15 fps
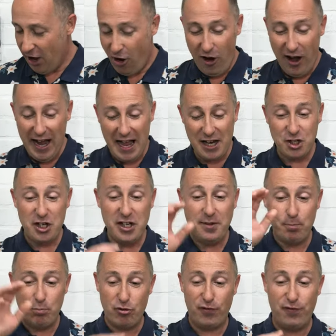I actually
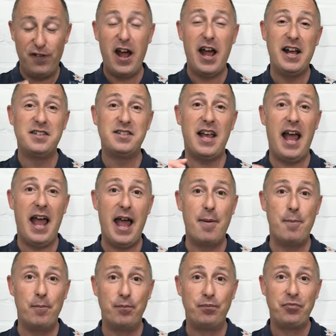preferred
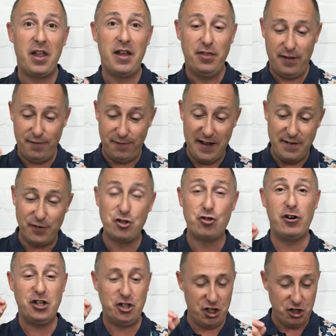um, the Fever
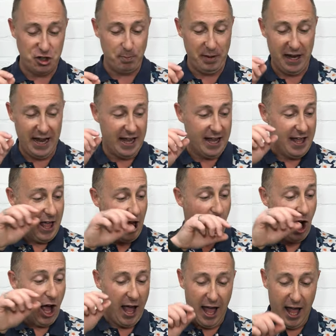Tree ginger beer
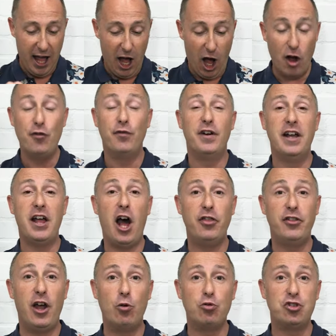uh, over
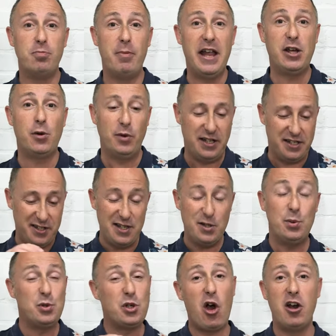the old Jamaica with this. This
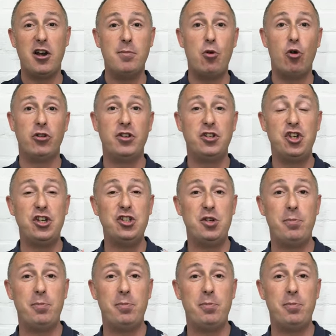was kind of more of the ginger